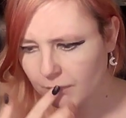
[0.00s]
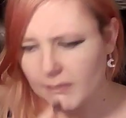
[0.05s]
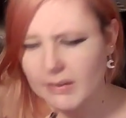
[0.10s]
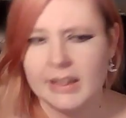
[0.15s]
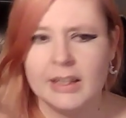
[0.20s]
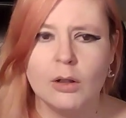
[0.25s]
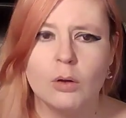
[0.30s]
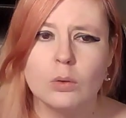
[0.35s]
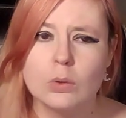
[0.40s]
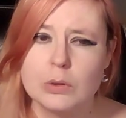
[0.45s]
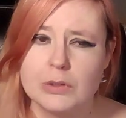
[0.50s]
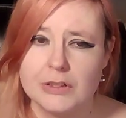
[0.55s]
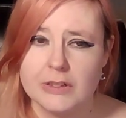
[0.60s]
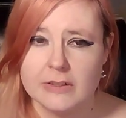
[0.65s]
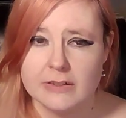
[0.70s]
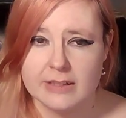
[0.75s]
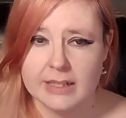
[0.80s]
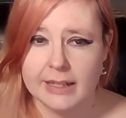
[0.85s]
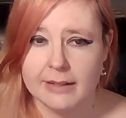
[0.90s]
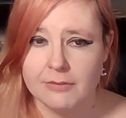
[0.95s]
It
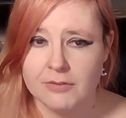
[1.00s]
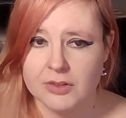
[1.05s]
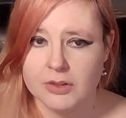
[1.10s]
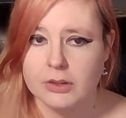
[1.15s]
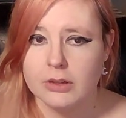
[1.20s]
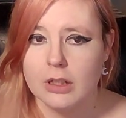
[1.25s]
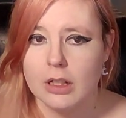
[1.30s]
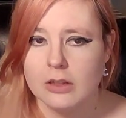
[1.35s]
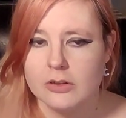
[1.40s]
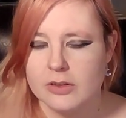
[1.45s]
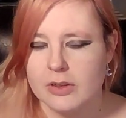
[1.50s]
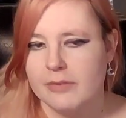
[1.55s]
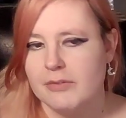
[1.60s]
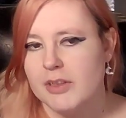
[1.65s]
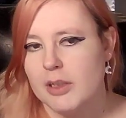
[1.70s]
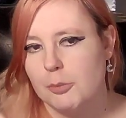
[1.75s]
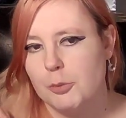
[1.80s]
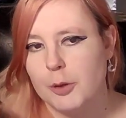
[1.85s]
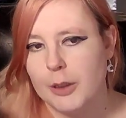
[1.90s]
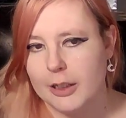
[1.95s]
auto-saves a lot, so every
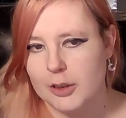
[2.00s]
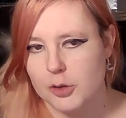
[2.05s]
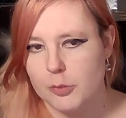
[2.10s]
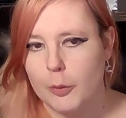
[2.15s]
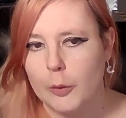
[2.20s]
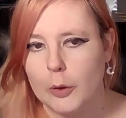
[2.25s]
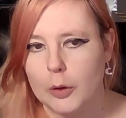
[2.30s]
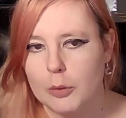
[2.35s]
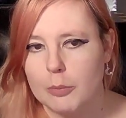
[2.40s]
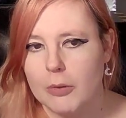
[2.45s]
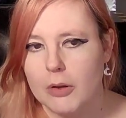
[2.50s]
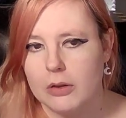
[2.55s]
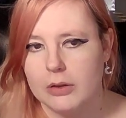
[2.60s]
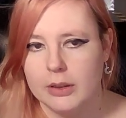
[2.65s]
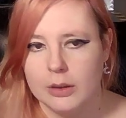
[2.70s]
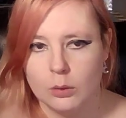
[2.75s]
time you catch a Pokemon,